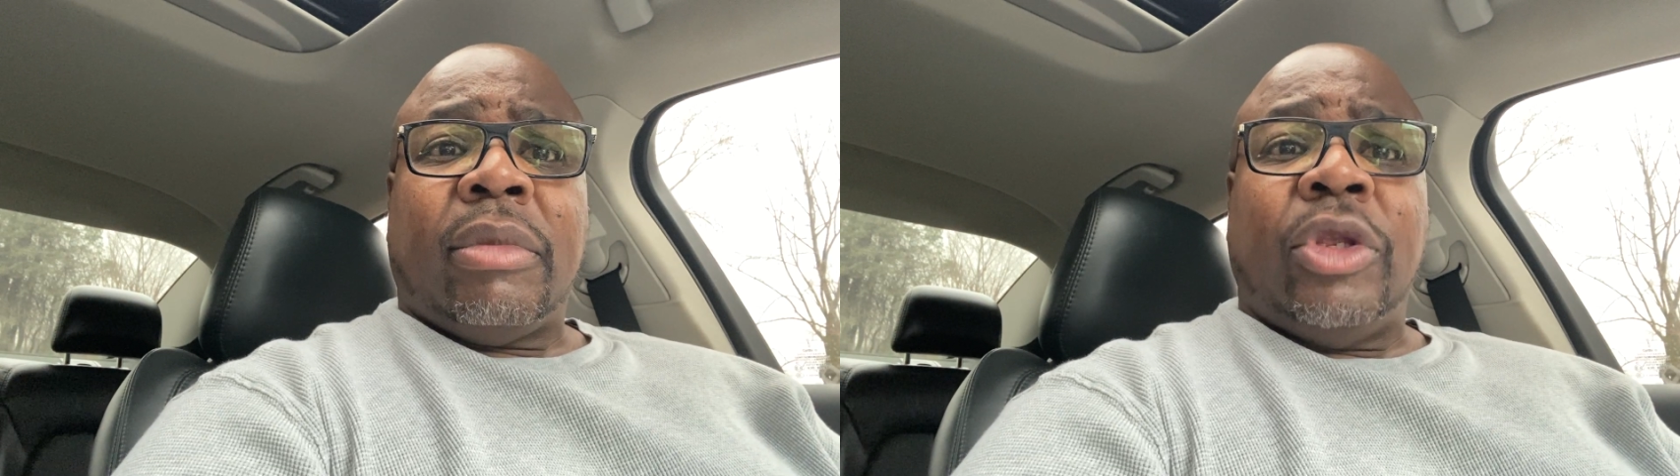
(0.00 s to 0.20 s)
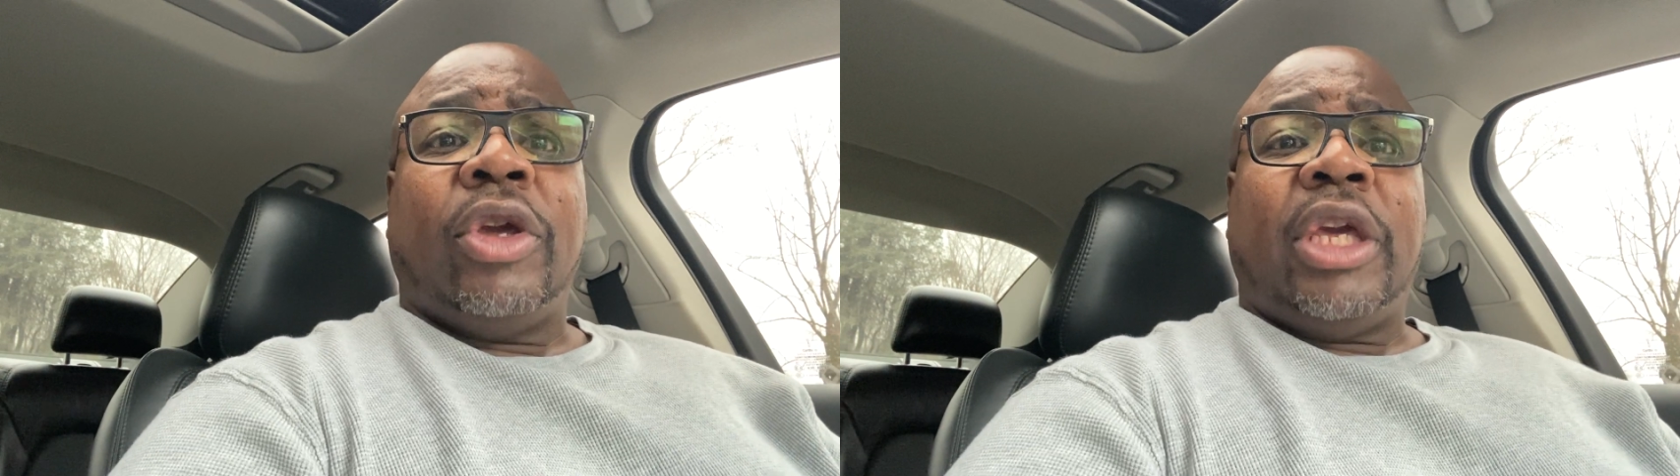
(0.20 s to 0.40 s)

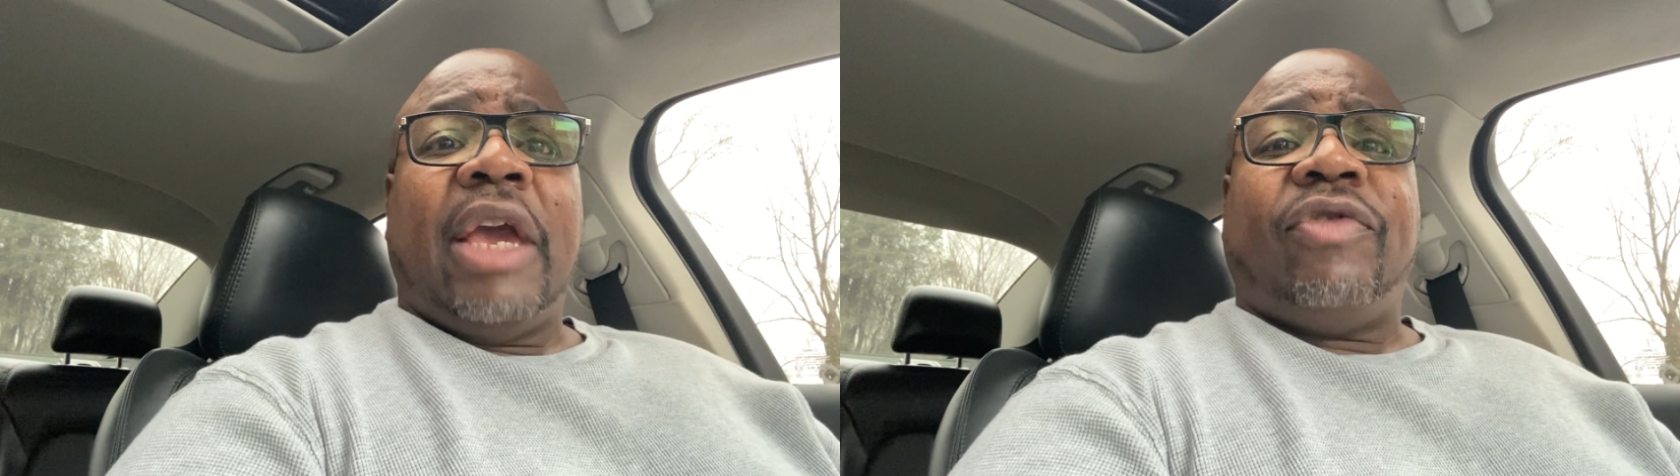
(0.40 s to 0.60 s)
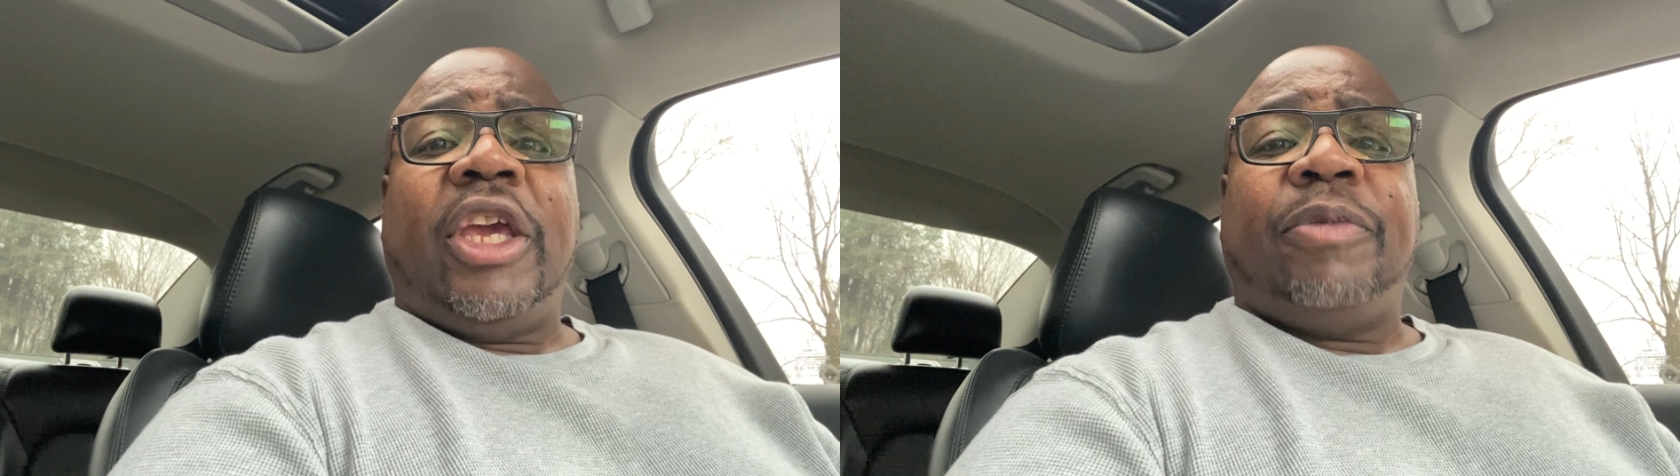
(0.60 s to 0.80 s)
You
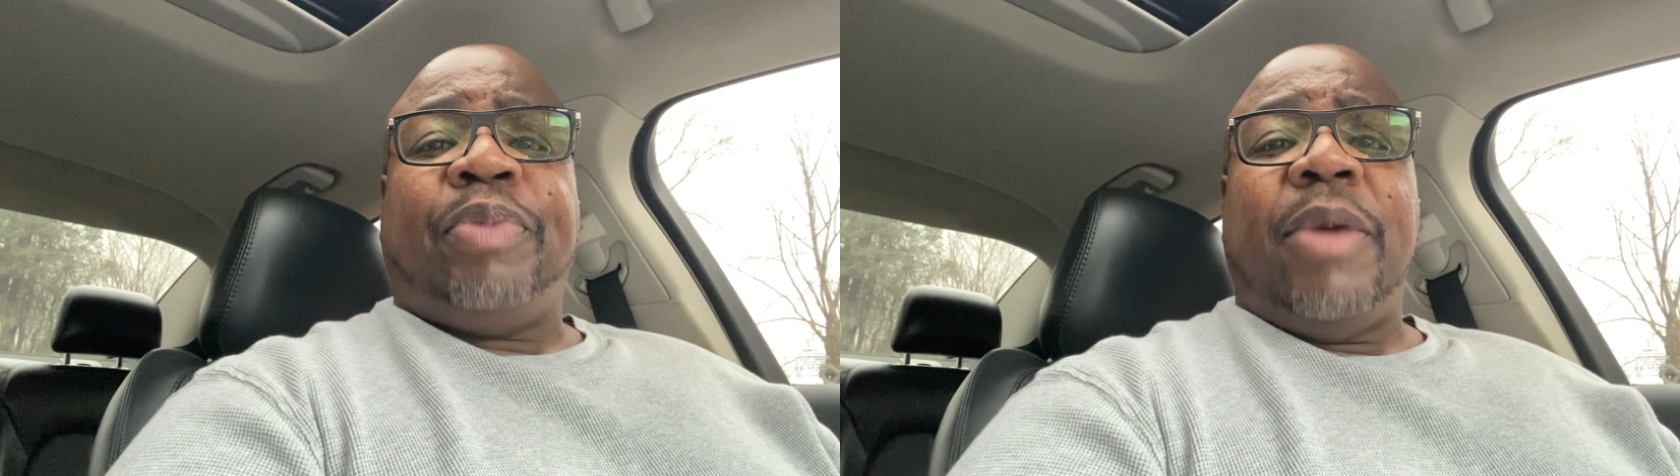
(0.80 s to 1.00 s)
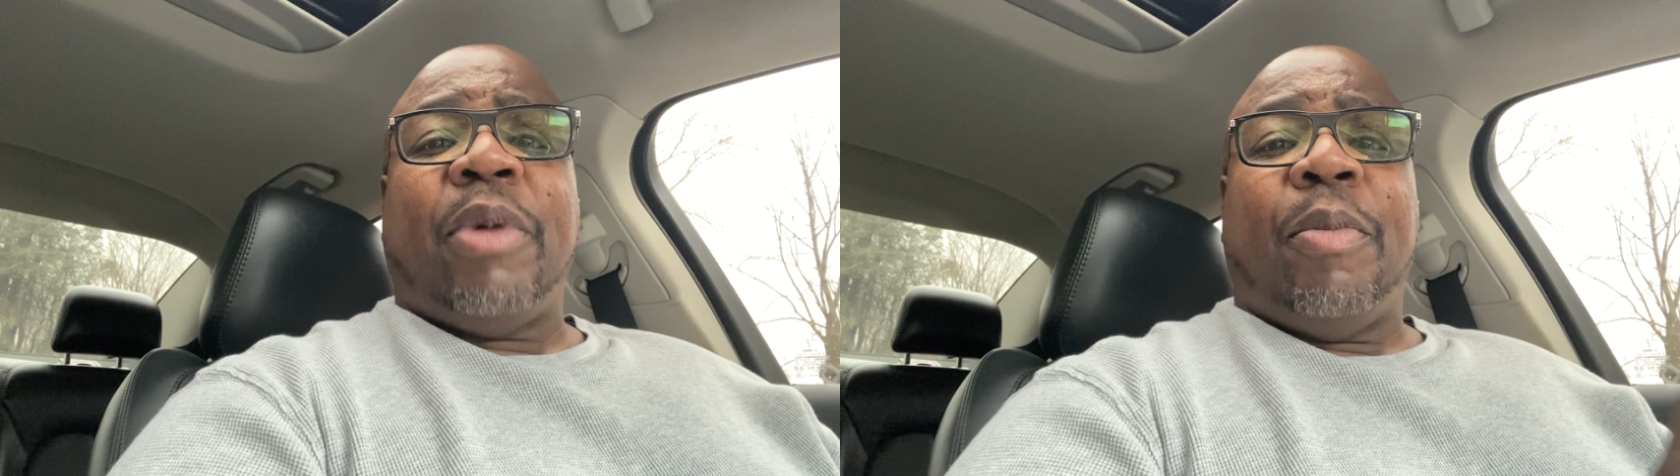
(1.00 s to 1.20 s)
give these
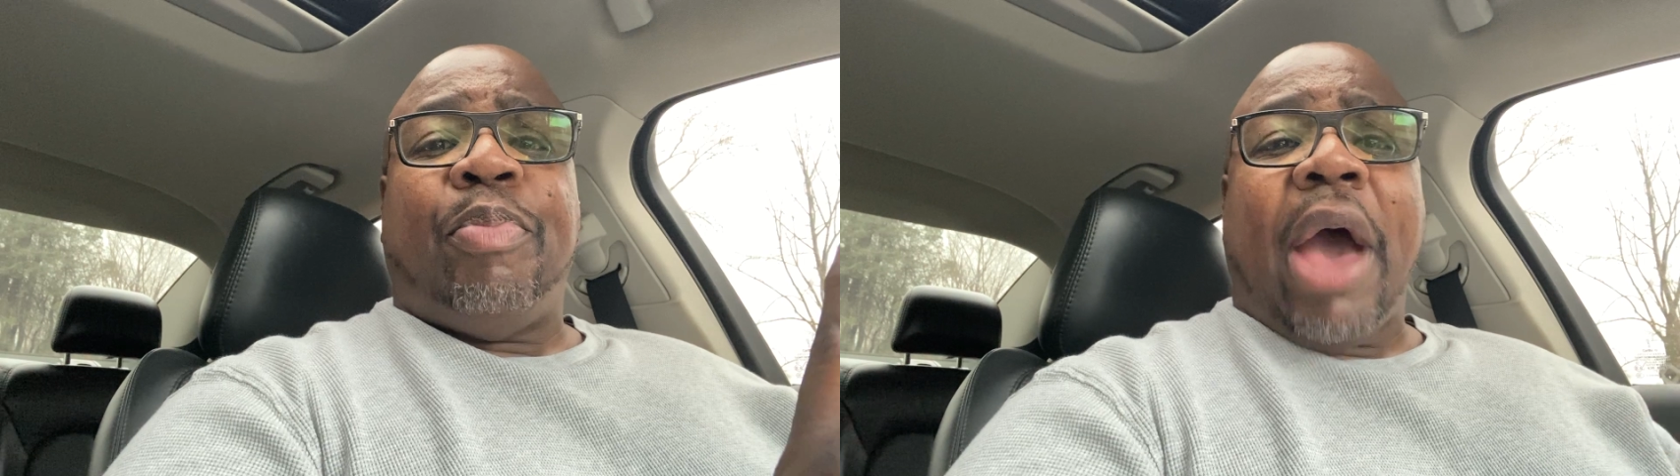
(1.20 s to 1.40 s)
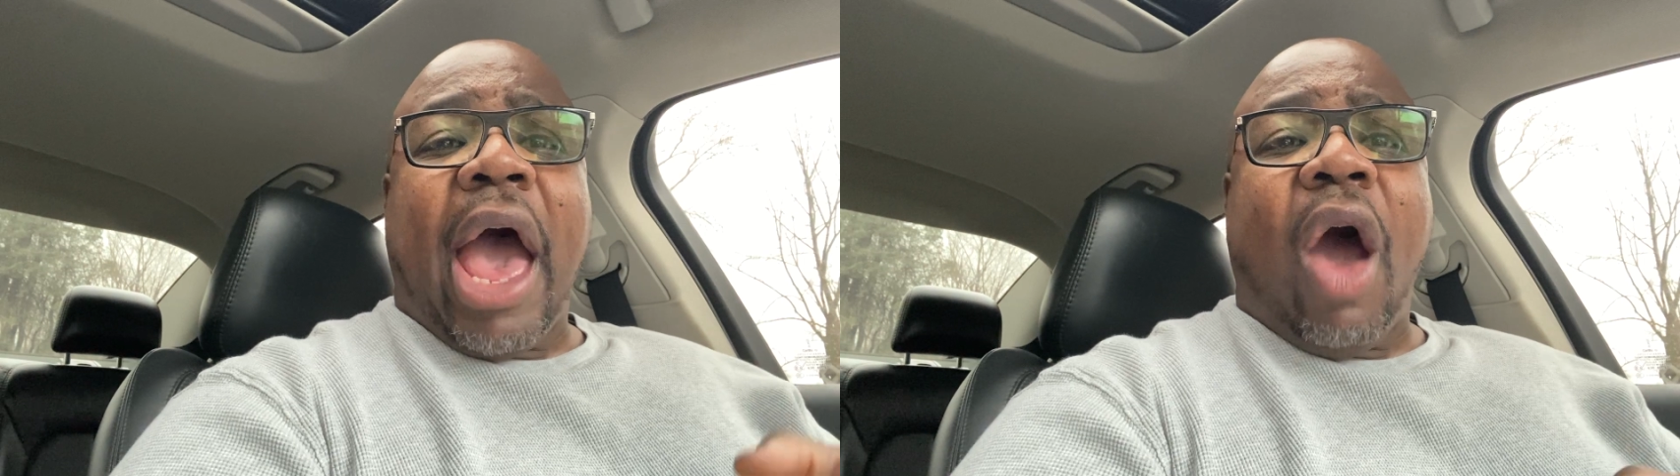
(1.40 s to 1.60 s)
people
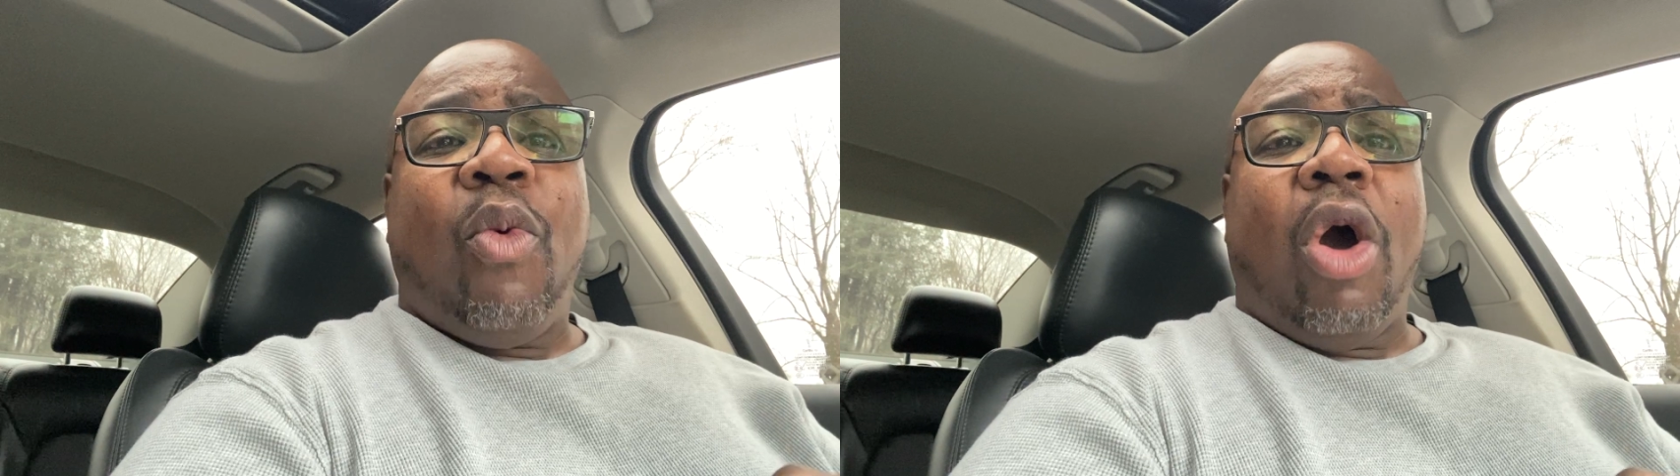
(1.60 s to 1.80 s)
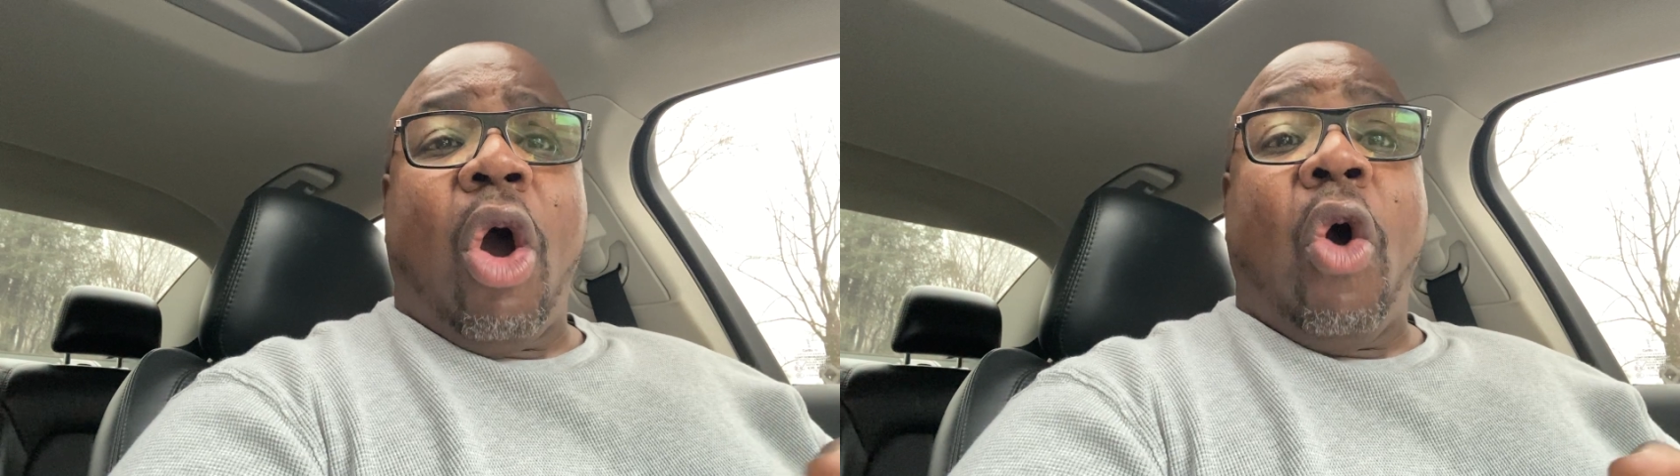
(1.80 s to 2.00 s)
power